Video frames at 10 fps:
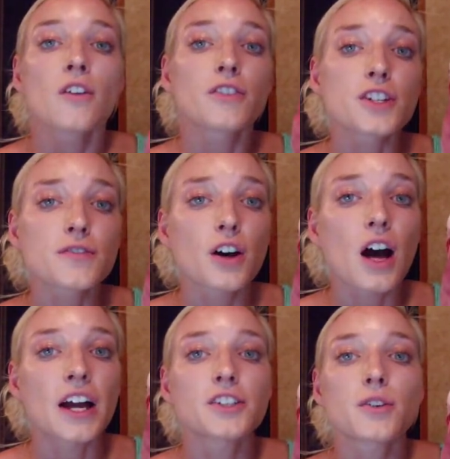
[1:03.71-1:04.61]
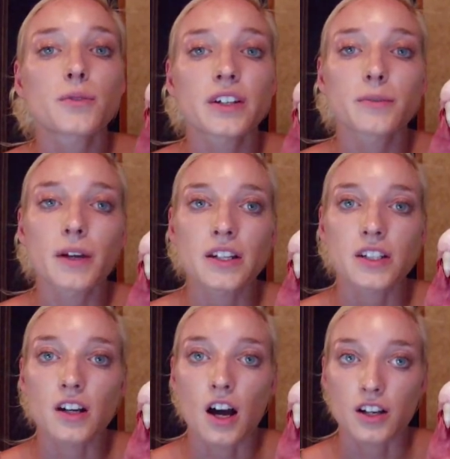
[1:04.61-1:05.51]
First of all, I don't
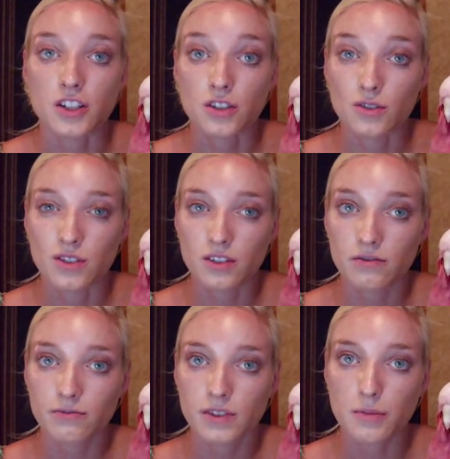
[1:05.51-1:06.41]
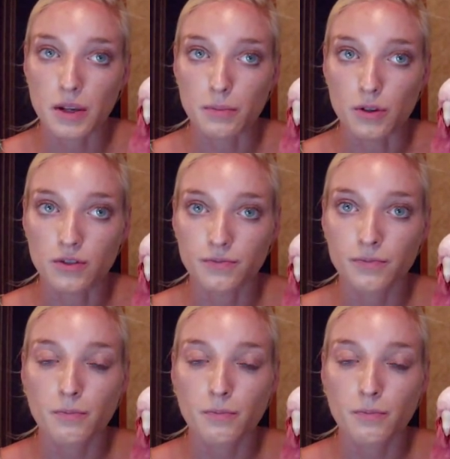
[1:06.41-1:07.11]
recommend cockatoos to people.